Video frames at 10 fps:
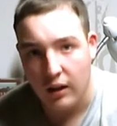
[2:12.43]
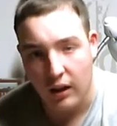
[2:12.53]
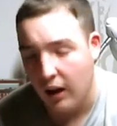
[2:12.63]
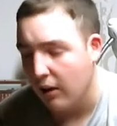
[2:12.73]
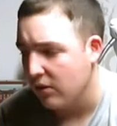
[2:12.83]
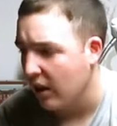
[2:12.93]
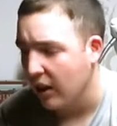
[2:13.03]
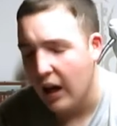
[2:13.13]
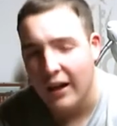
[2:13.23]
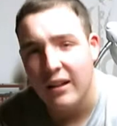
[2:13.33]
And I was
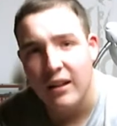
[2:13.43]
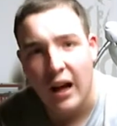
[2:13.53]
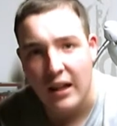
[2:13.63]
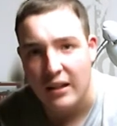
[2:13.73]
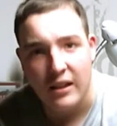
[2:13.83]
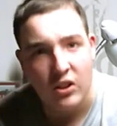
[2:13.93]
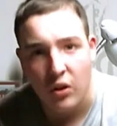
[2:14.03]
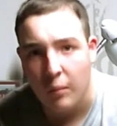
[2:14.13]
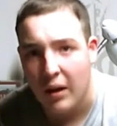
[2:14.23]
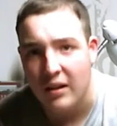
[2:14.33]
like, I did not
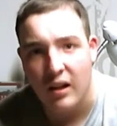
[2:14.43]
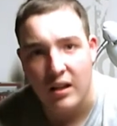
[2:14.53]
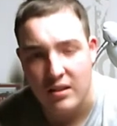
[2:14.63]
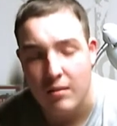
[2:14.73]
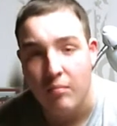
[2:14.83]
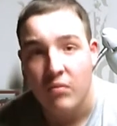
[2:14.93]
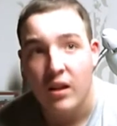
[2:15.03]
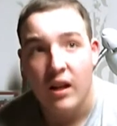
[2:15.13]
hear him, I did not see him.